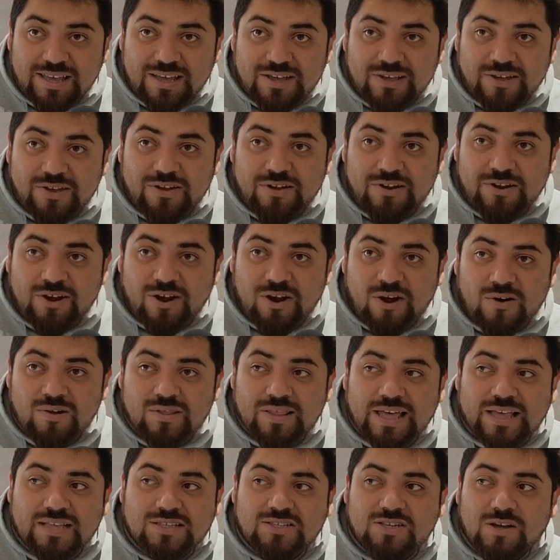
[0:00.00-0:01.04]
you know,
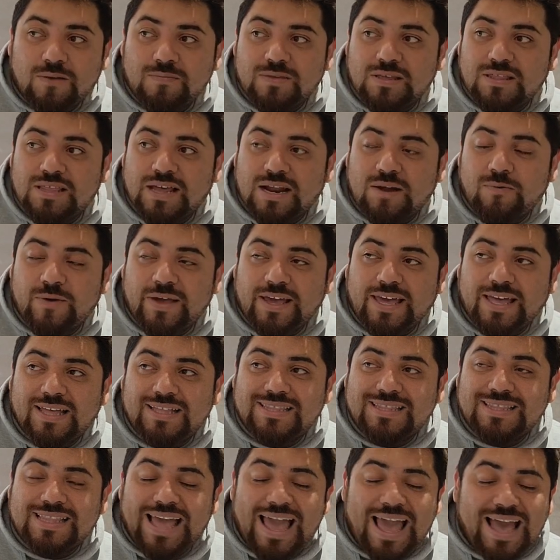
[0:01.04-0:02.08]
like something that we
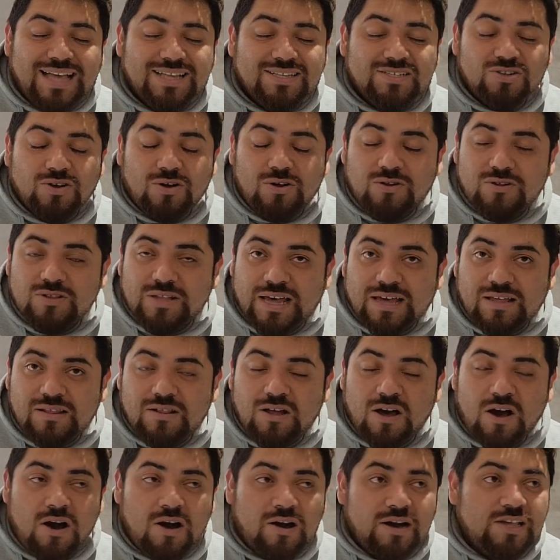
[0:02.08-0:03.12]
can dance all night
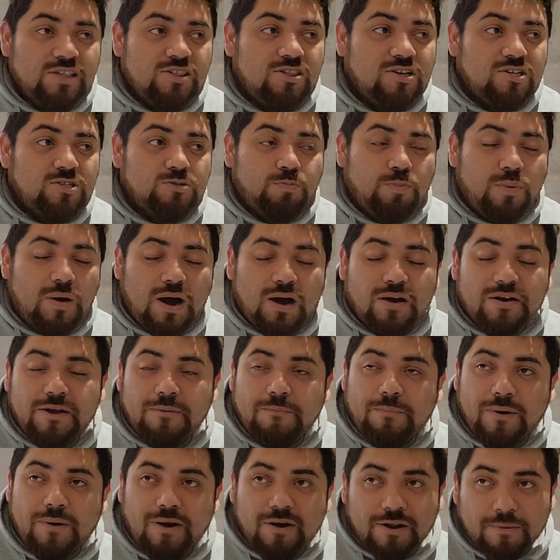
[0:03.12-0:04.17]
long and just party,
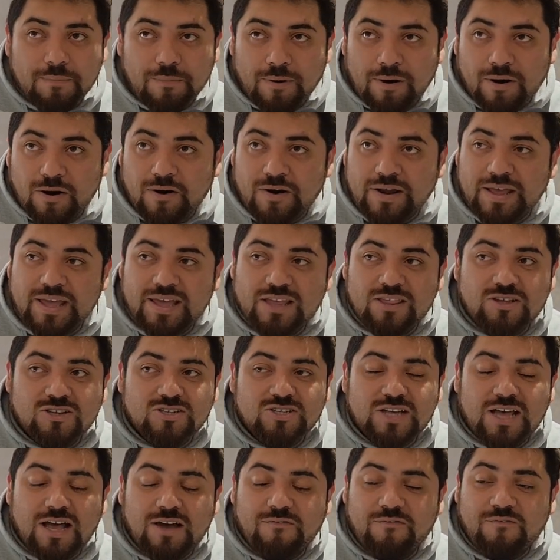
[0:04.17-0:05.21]
party, party, and
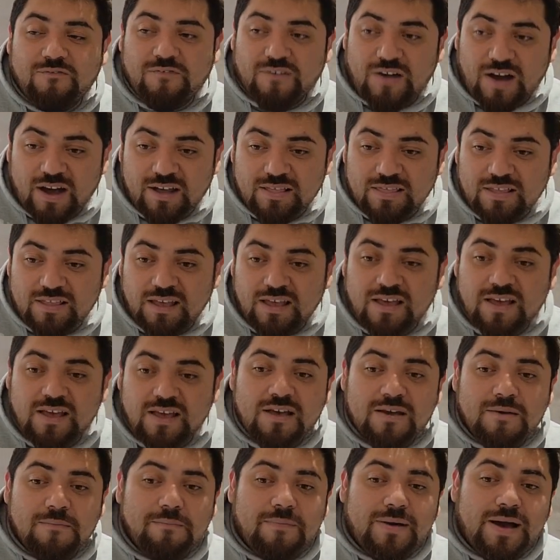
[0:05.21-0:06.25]
just have fun.
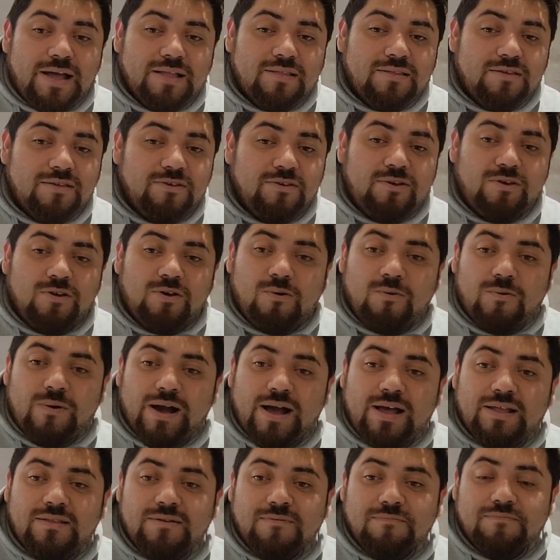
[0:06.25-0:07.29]
But you know
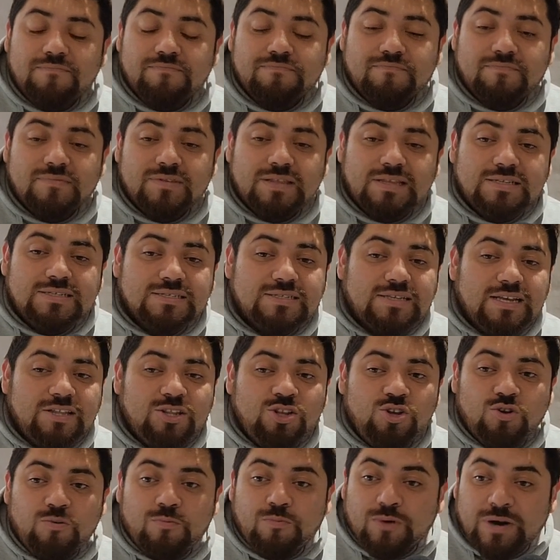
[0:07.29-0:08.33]
what? This is a
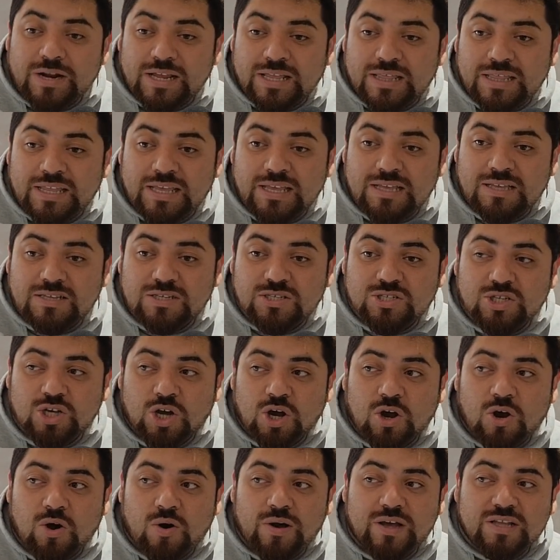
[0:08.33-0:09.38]
new Britney,
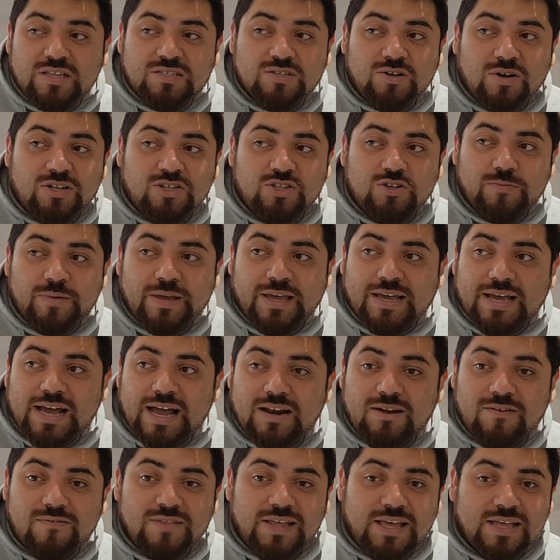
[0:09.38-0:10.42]
so it's going to be
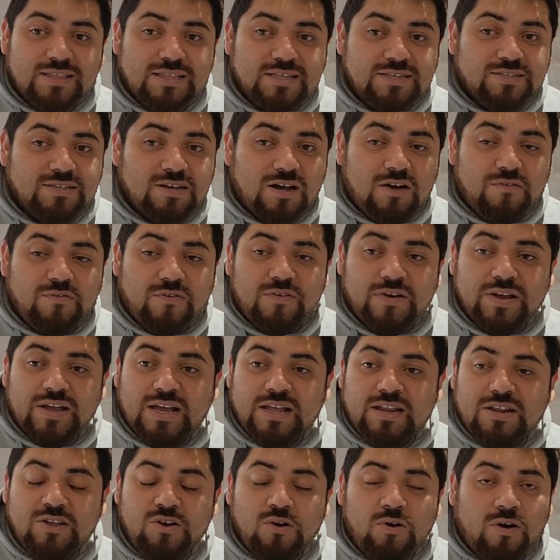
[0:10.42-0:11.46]
kind of like discovering
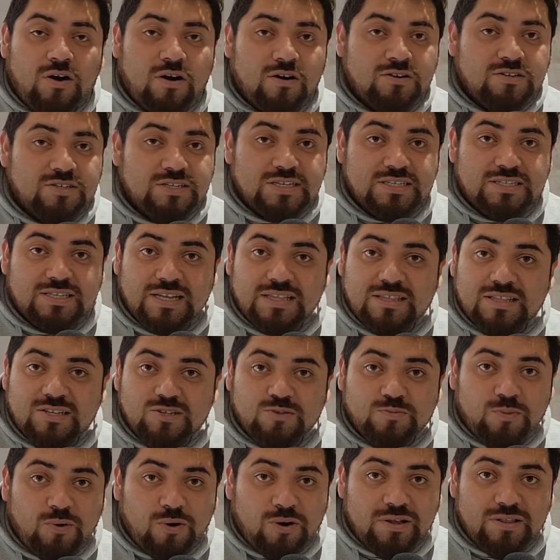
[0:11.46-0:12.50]
a new artist at
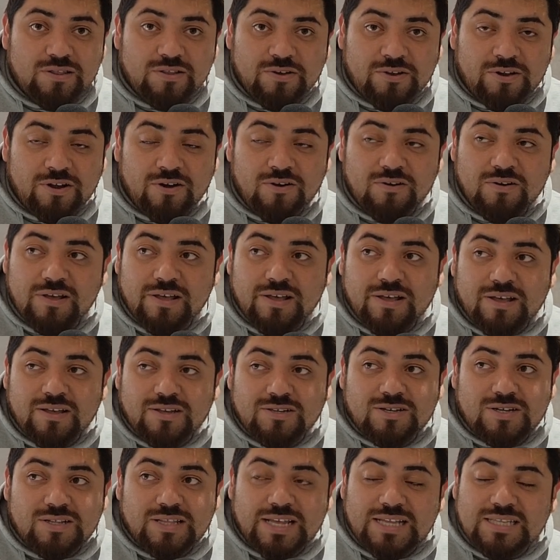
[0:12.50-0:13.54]
this point, you know.
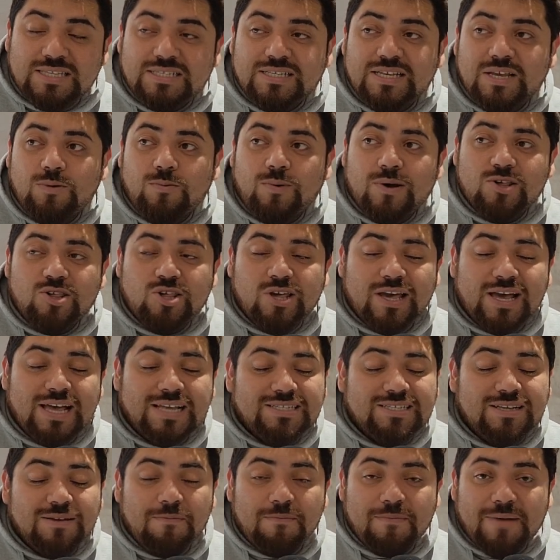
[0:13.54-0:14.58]
So let's see what she
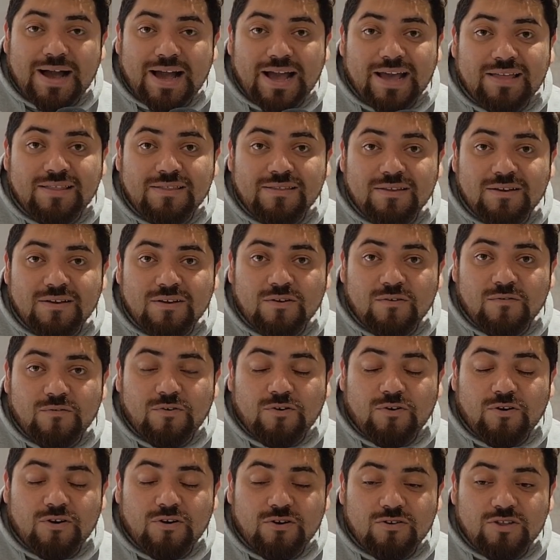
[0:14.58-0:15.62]
has in mind
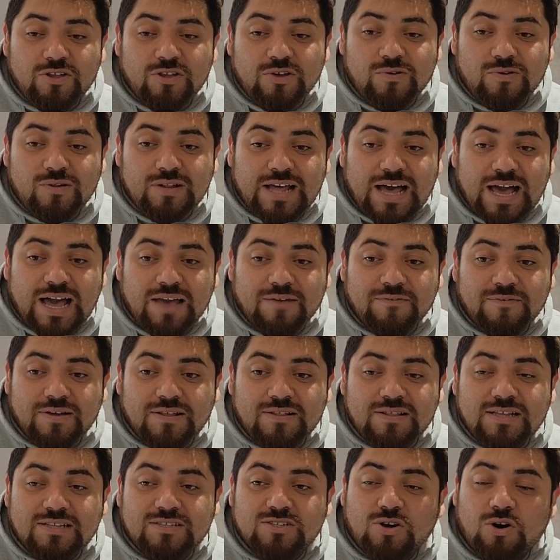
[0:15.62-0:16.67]
for her new life,
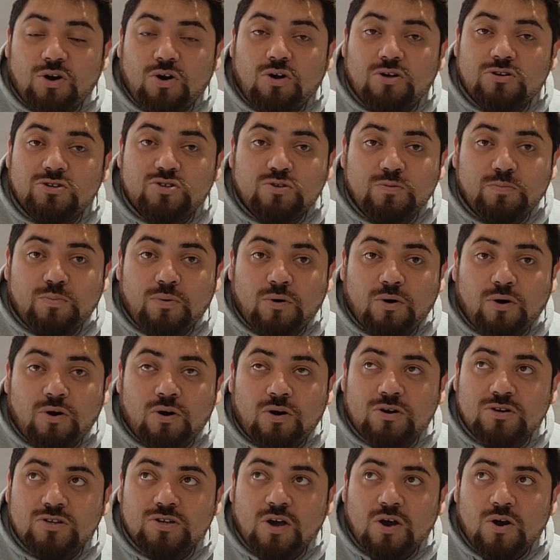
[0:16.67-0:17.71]
and let's all
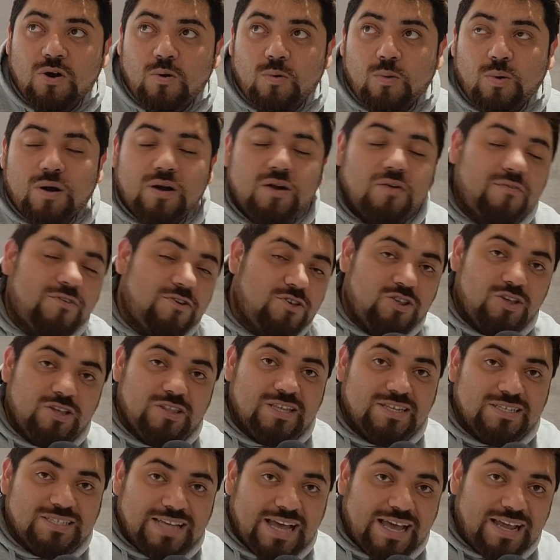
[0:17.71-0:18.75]
support whatever she
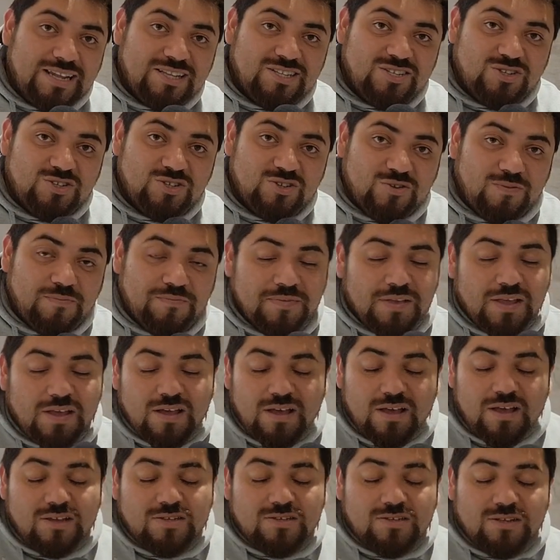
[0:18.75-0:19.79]
decided to do.
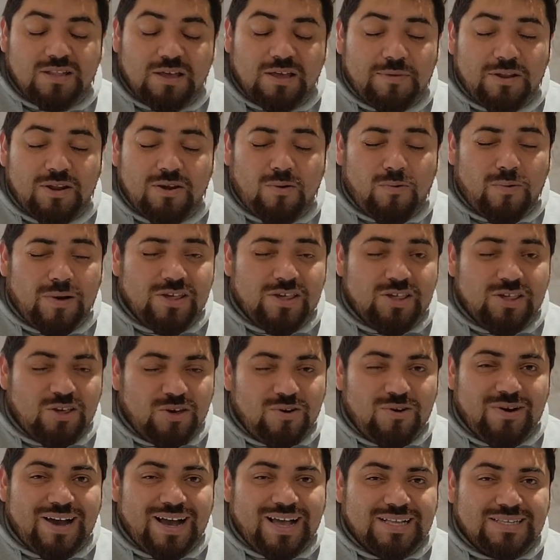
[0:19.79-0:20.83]
So let me know what
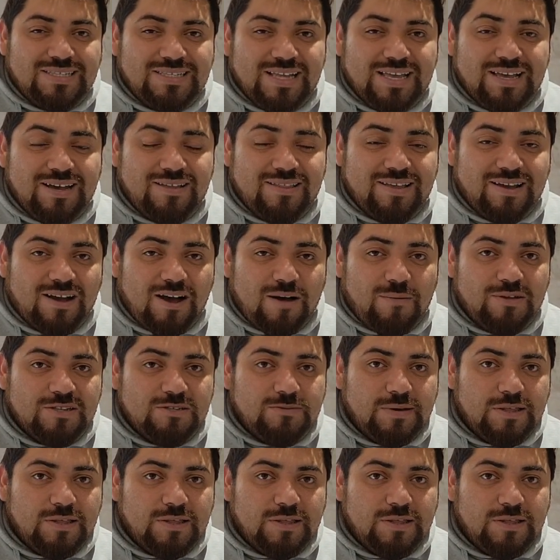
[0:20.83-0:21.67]
you guys think on the comments